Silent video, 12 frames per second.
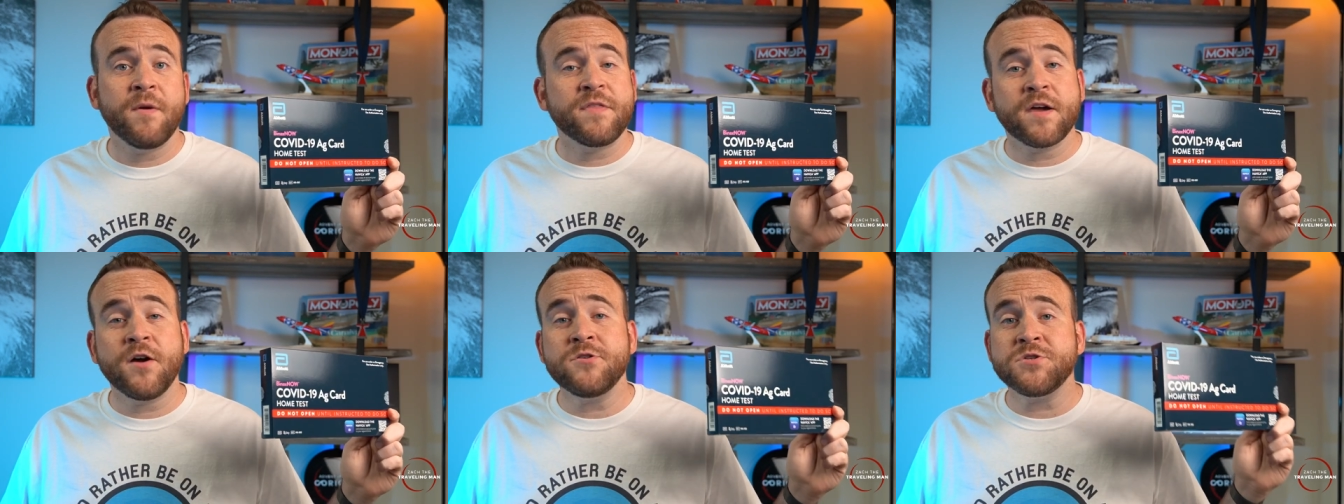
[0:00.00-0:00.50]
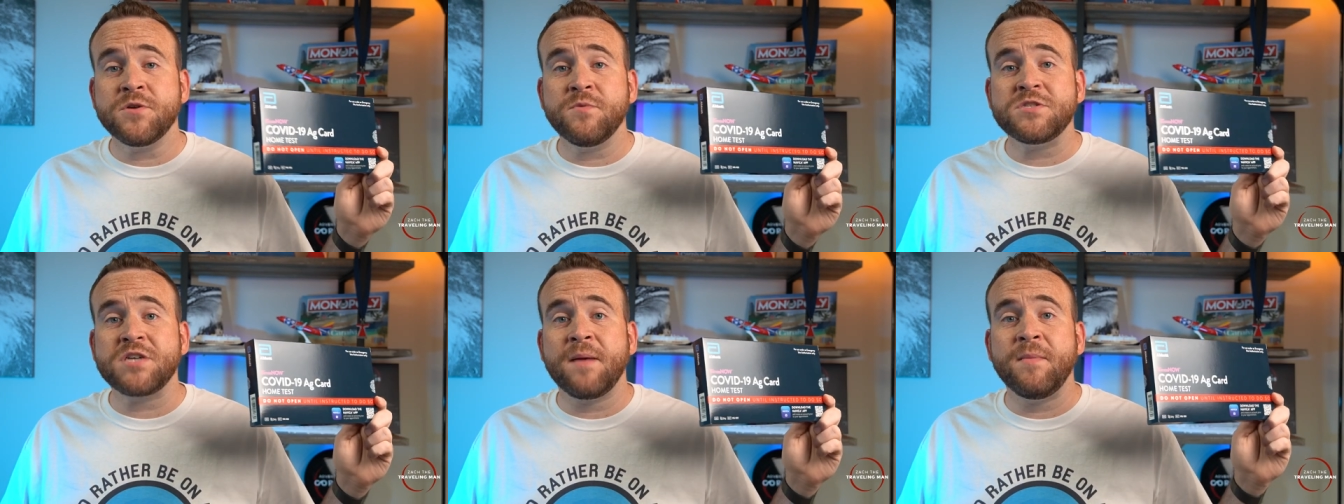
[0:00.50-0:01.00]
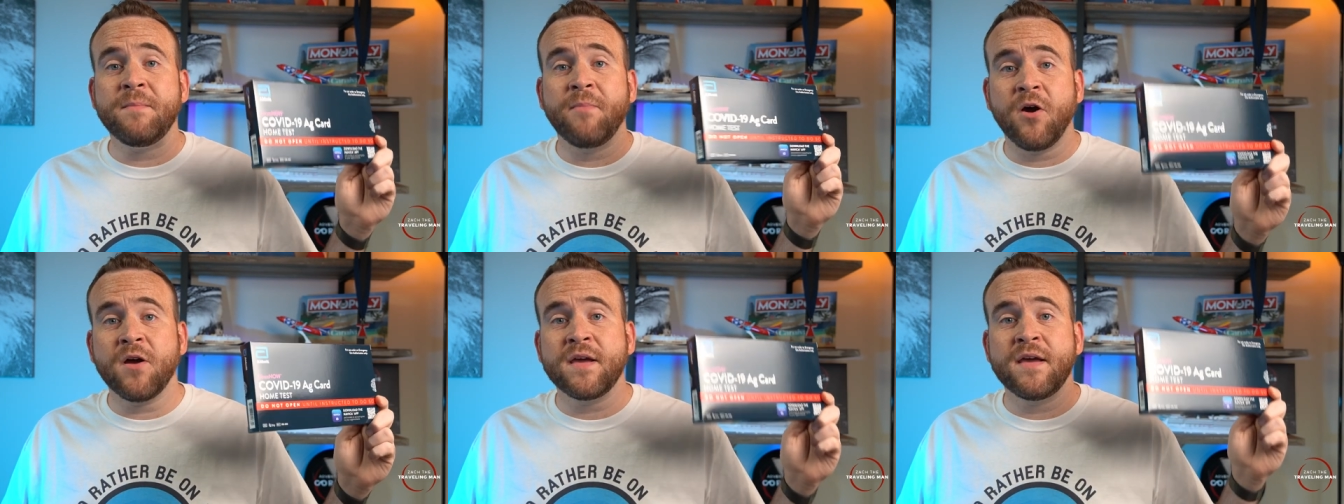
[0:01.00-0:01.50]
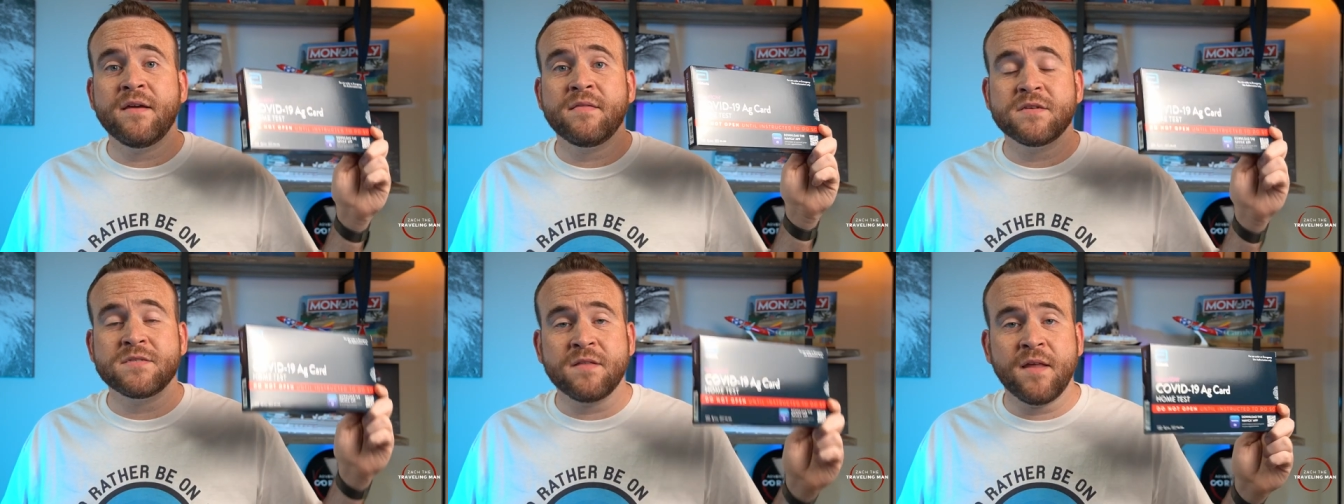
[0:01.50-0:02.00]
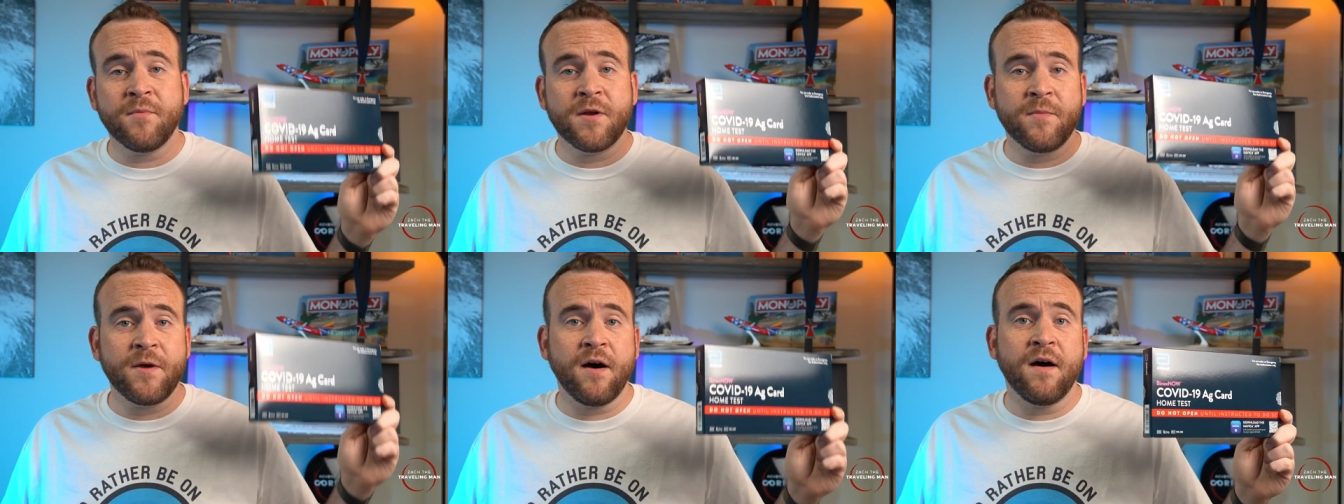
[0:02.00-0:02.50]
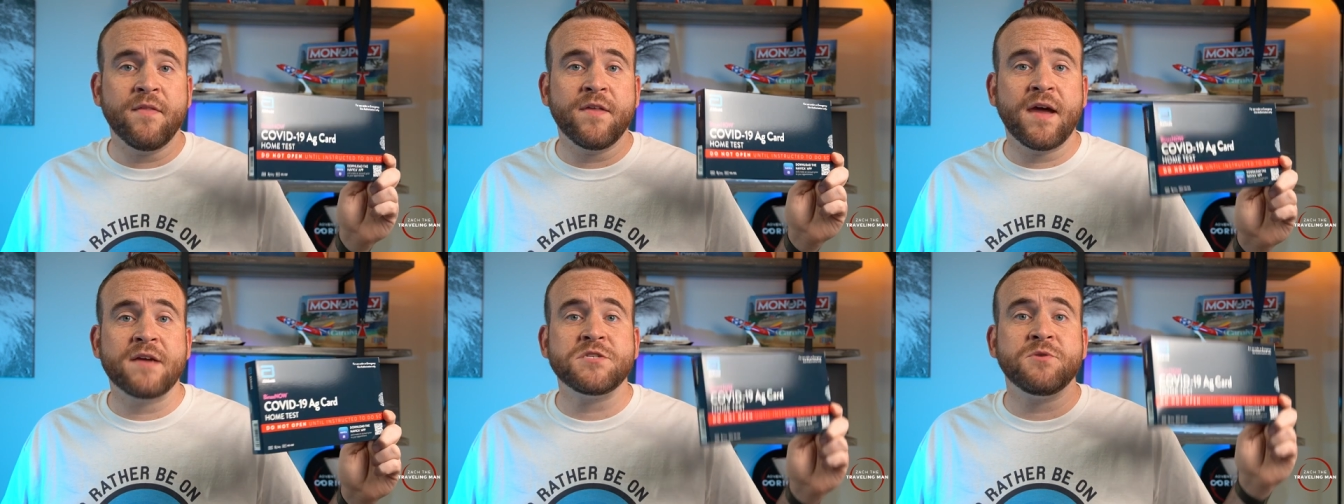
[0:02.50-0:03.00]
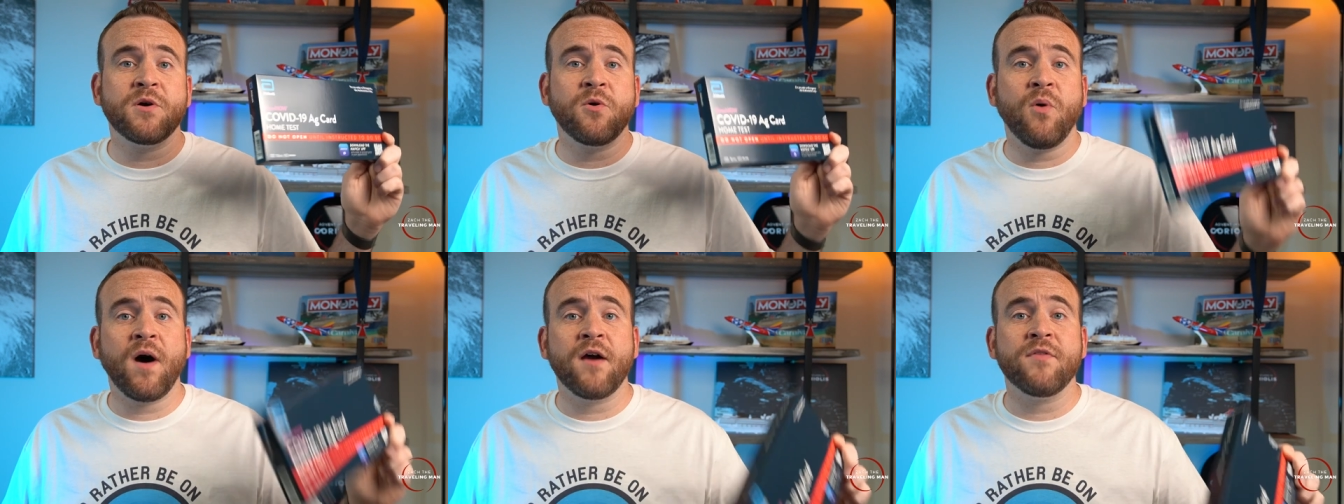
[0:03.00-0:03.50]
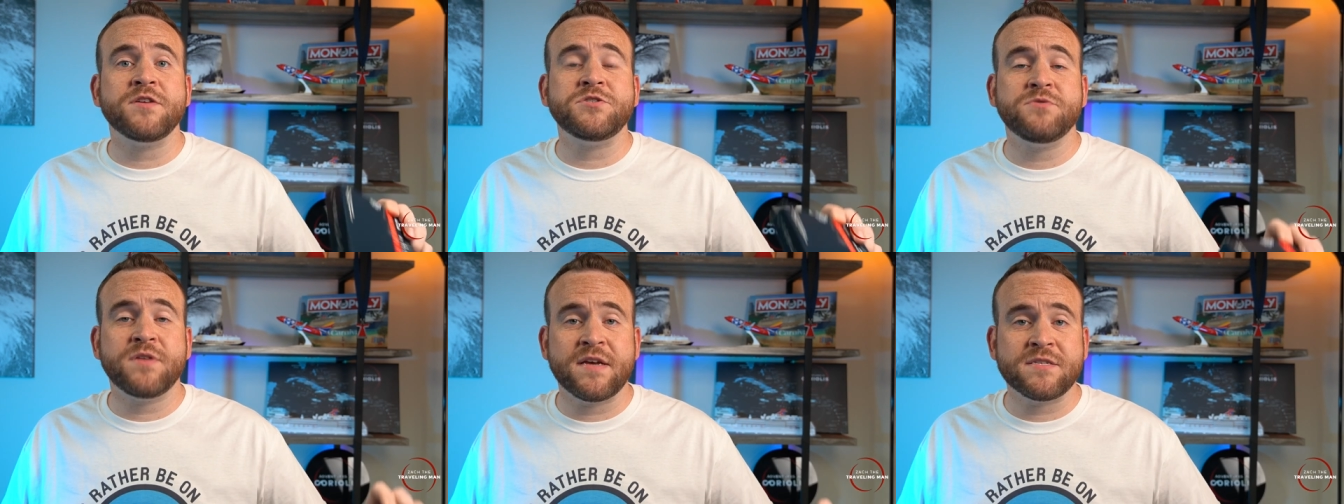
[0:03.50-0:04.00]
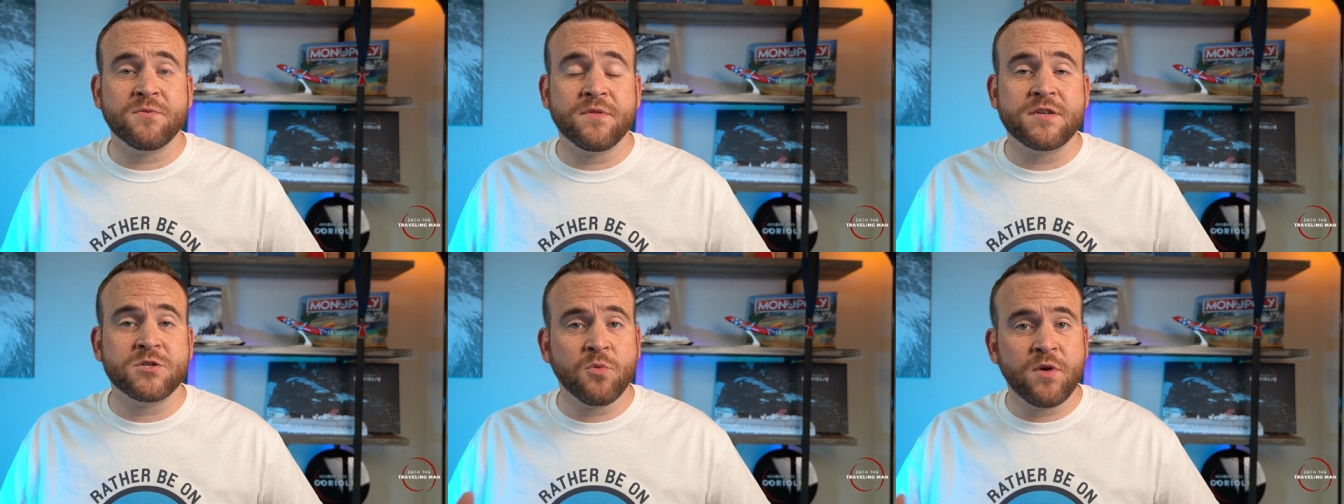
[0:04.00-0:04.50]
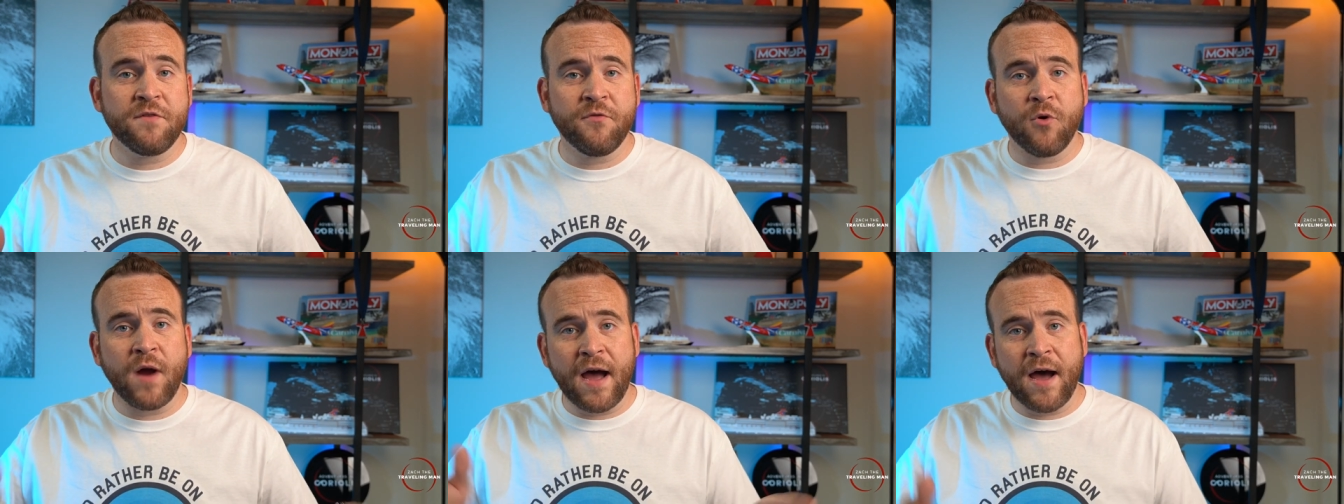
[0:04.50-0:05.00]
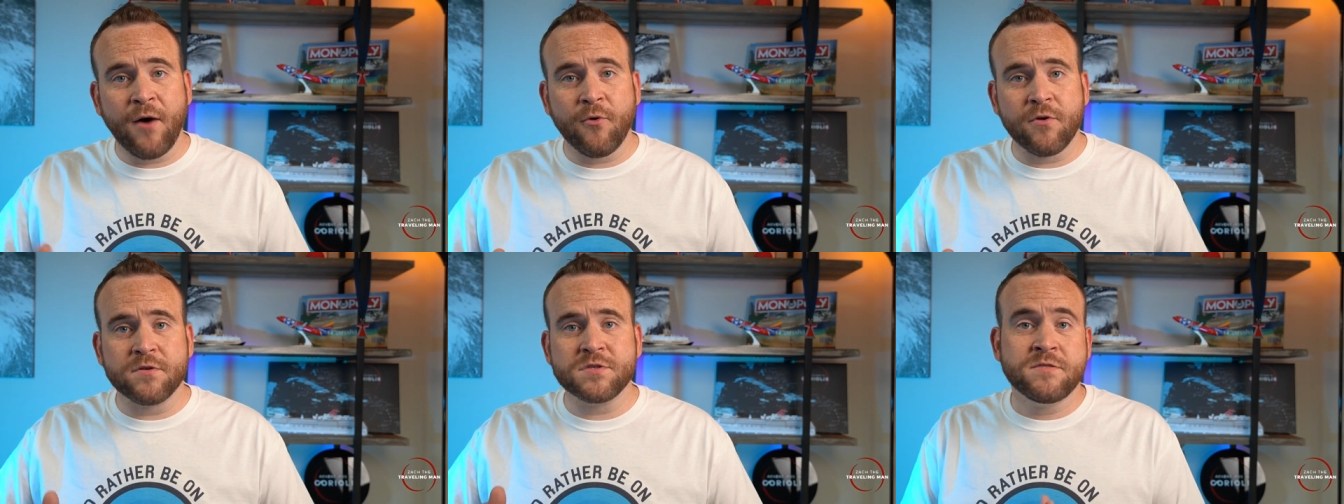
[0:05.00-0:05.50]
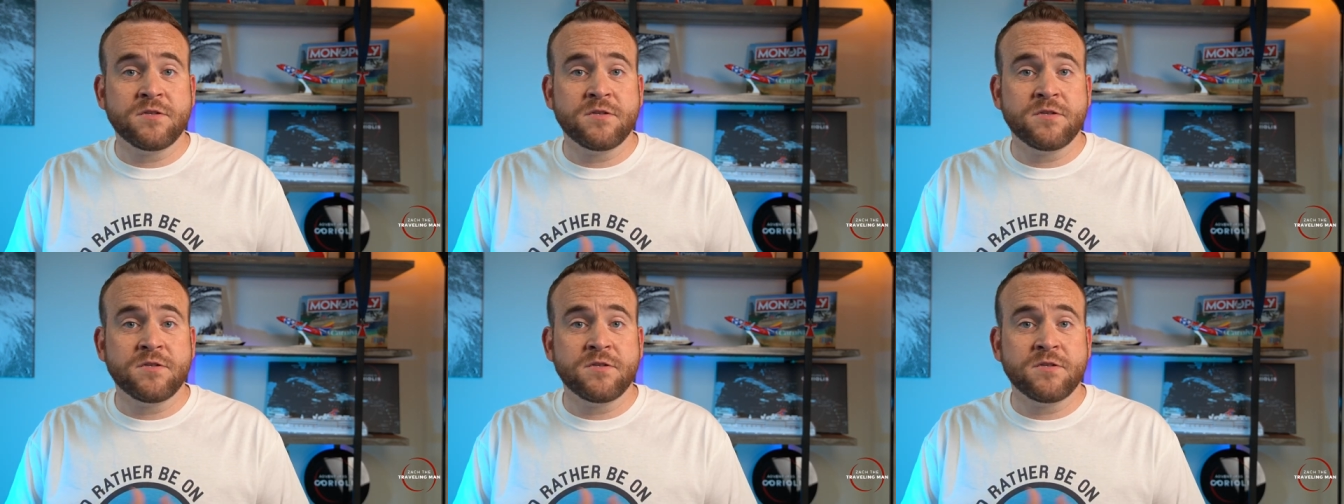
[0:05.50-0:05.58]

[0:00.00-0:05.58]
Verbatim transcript: but the country in which I'm embarking, the Celebrity Beyond, they actually require that you test within 24 hours.